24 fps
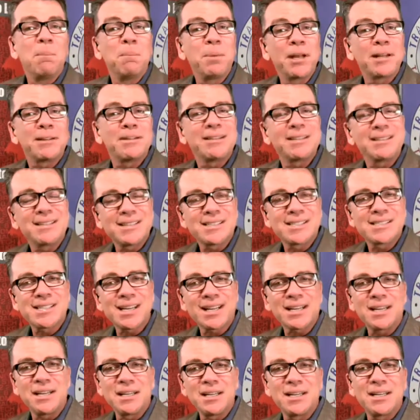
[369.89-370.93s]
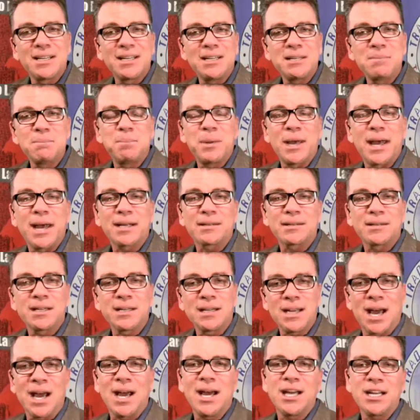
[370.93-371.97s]
But is that going to impact the
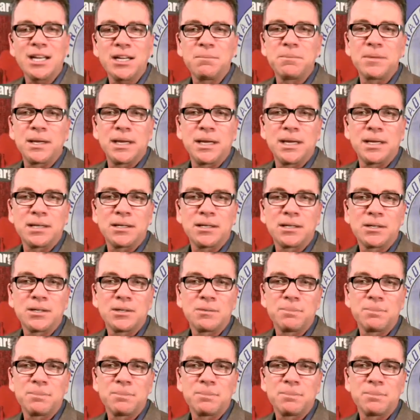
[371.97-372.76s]
economy?